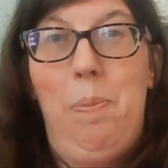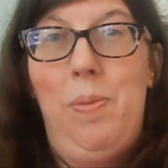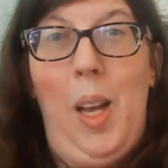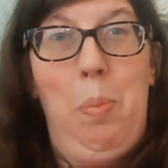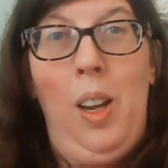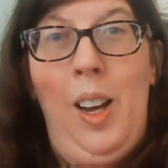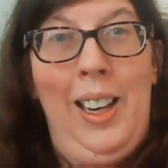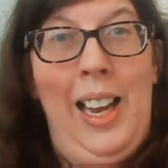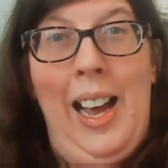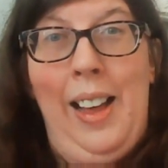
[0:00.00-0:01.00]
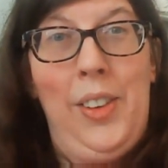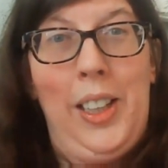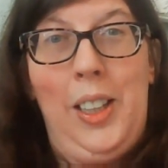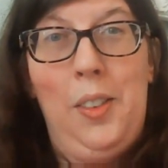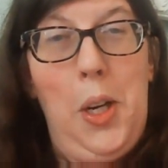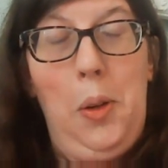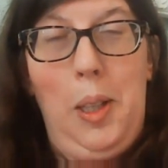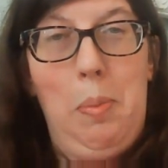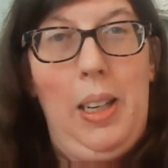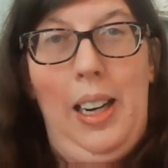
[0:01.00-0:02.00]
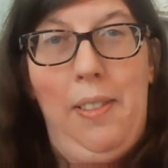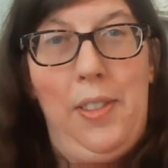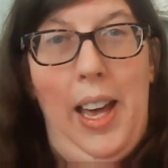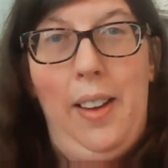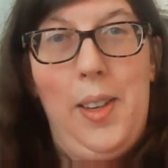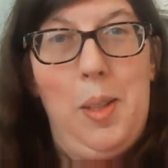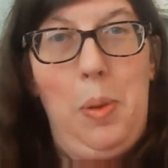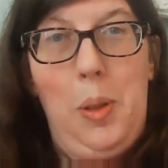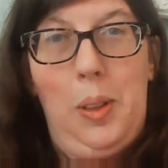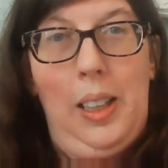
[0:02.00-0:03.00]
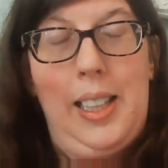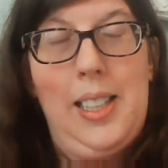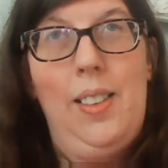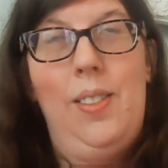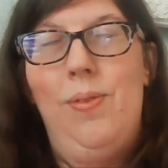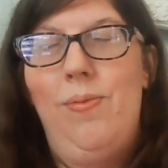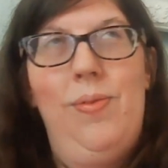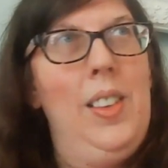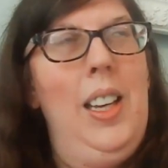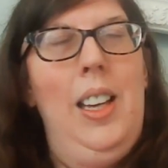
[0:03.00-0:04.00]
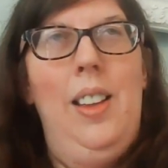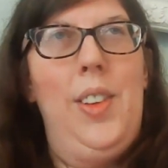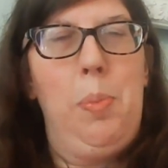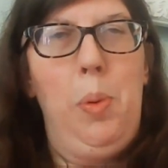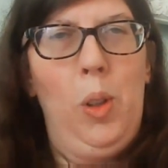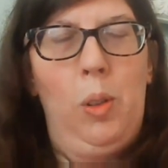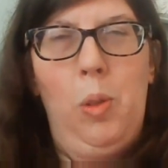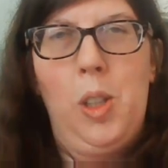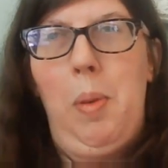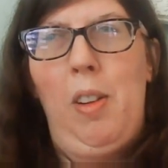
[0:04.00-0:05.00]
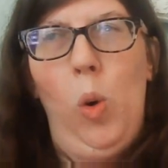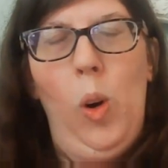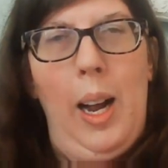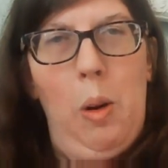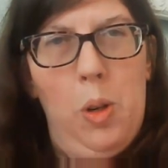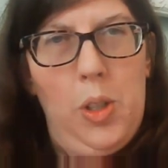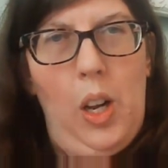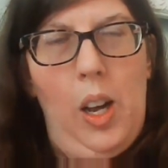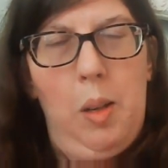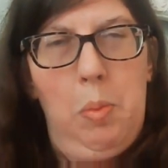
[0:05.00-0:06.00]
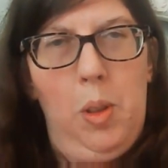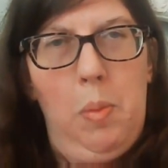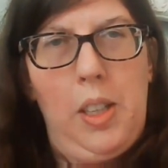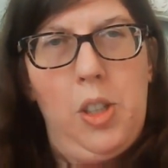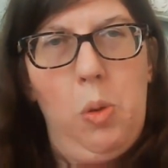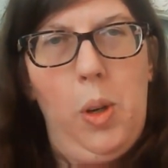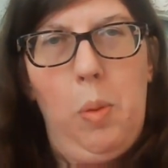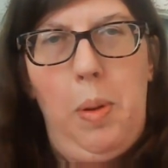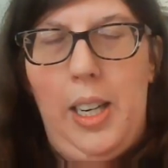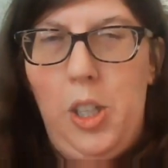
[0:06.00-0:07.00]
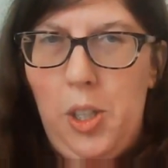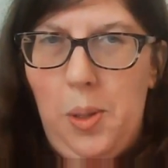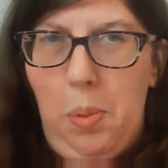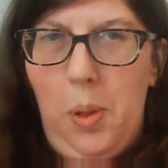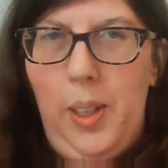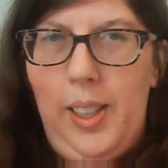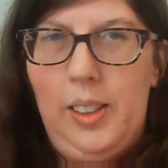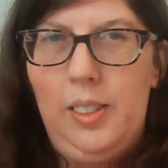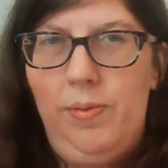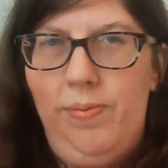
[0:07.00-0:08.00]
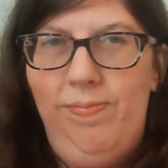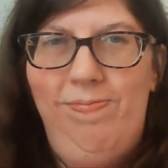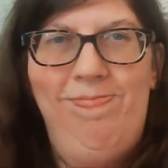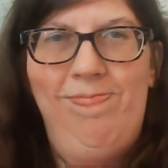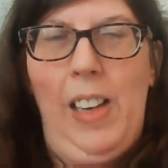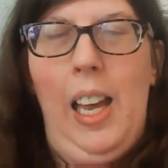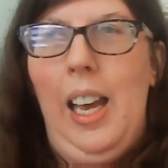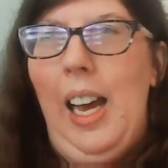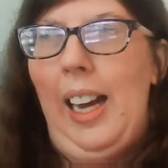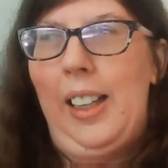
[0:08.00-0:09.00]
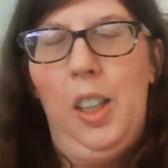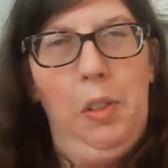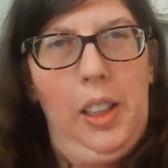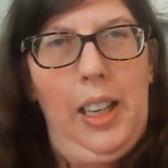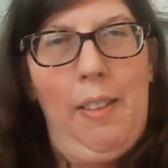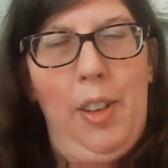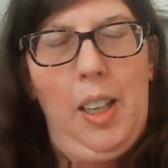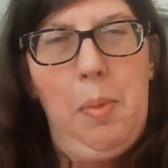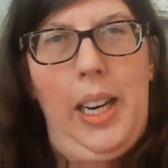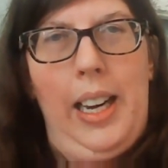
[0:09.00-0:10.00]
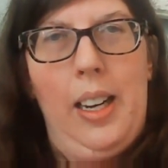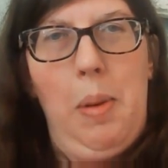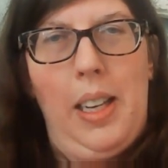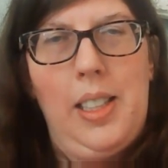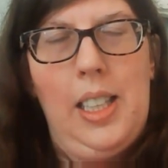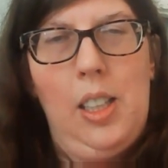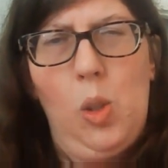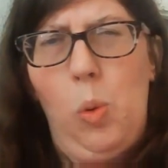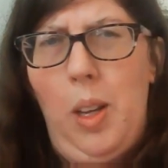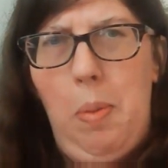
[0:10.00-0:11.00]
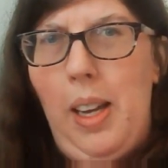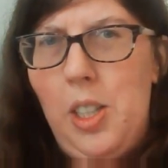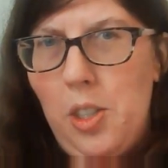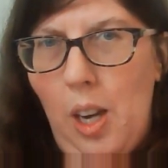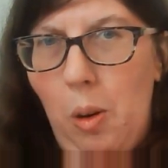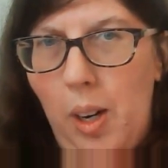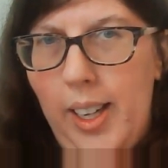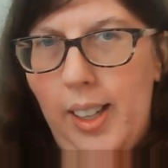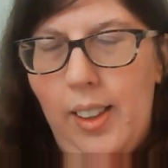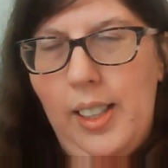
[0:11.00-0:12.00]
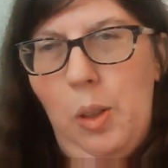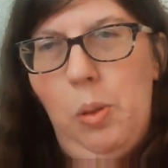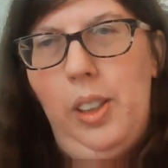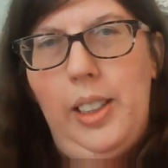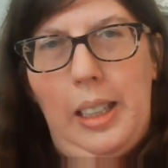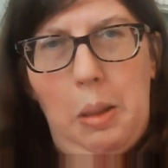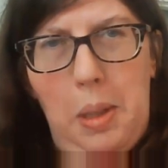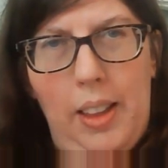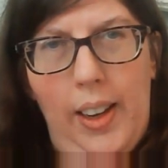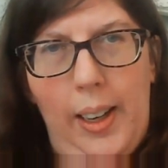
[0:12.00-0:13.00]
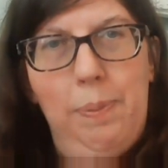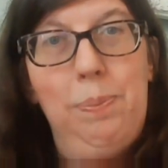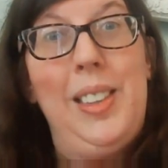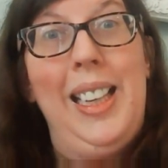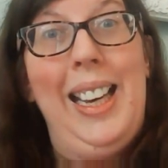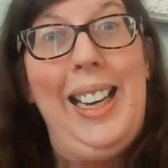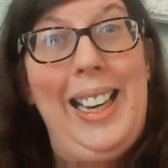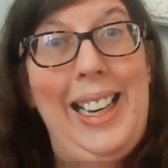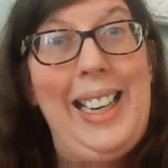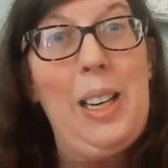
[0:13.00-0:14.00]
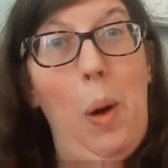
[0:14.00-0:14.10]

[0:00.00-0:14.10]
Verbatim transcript: a plot line that could have totally been left out of this book. Like I said, this book was about four hours on Audible, about 200 pages in print. I could have, I've eliminated about 10 to 20 pages already that didn't really need to be there. Anyway.